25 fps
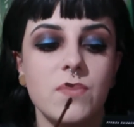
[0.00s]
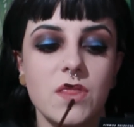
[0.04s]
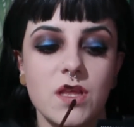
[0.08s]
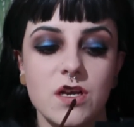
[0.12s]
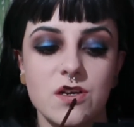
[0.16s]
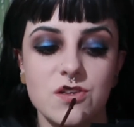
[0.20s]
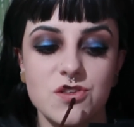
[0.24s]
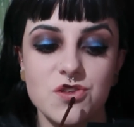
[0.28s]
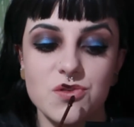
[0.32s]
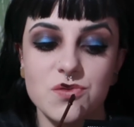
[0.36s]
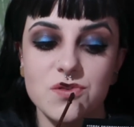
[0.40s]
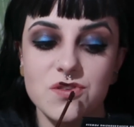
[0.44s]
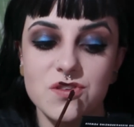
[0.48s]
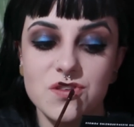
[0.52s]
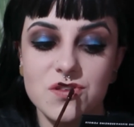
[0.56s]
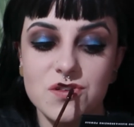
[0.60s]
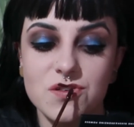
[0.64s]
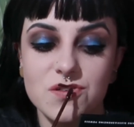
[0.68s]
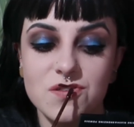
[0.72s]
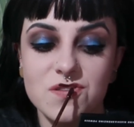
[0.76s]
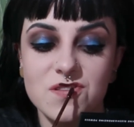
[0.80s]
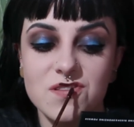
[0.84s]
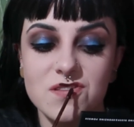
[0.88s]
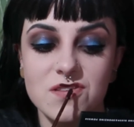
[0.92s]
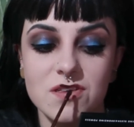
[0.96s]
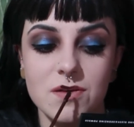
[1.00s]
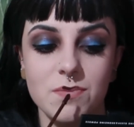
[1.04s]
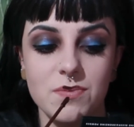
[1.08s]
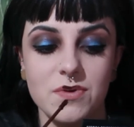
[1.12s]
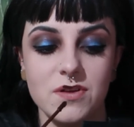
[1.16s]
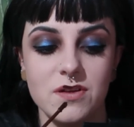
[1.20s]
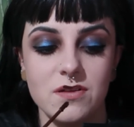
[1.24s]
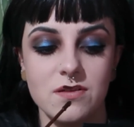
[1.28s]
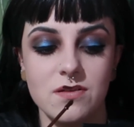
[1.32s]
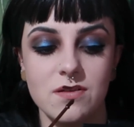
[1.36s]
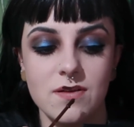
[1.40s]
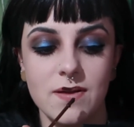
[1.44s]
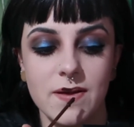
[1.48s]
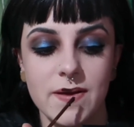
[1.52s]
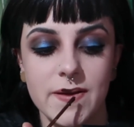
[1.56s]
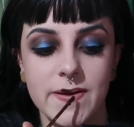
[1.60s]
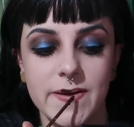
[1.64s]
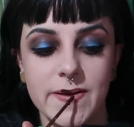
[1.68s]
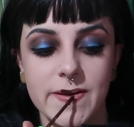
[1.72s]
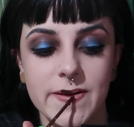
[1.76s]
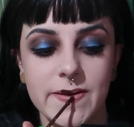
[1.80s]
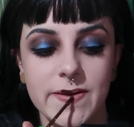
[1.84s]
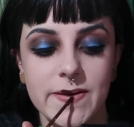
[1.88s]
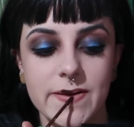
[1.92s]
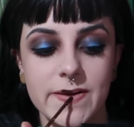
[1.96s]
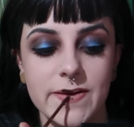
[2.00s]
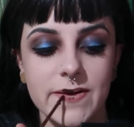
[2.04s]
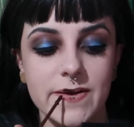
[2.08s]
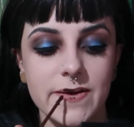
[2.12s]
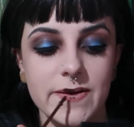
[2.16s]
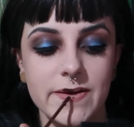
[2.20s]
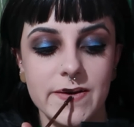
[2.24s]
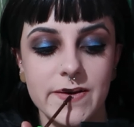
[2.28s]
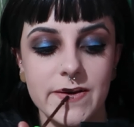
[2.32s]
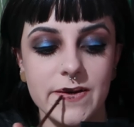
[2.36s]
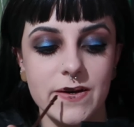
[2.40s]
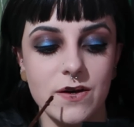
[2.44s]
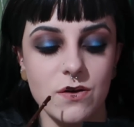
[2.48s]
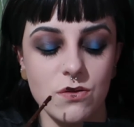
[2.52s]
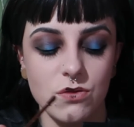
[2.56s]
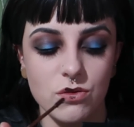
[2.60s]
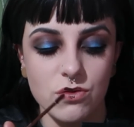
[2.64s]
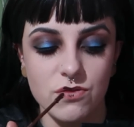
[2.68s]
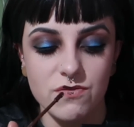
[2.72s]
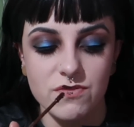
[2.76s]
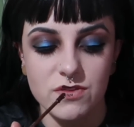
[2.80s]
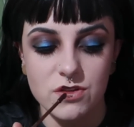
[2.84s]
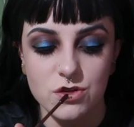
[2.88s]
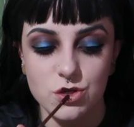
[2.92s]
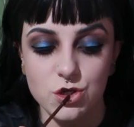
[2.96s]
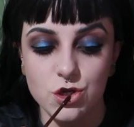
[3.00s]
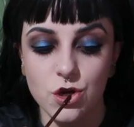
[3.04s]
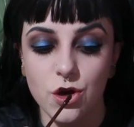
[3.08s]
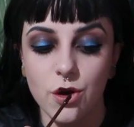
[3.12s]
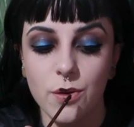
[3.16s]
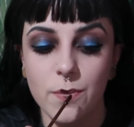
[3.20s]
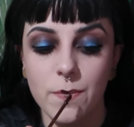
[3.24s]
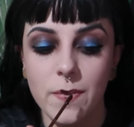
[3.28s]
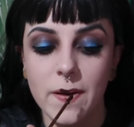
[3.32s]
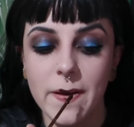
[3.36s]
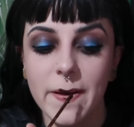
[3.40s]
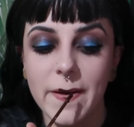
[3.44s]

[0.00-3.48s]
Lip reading: so it's not slipping all over the shop.